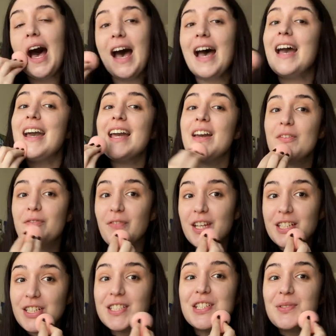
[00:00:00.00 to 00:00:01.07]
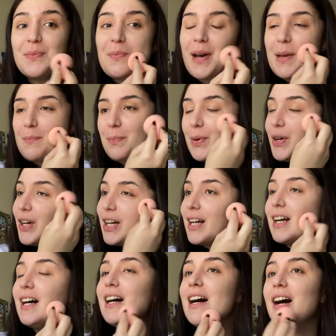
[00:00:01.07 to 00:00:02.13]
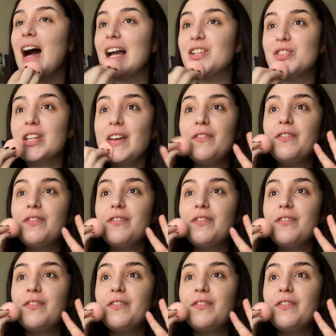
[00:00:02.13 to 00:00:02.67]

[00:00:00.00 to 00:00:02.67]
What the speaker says: I finished my book. Actually, I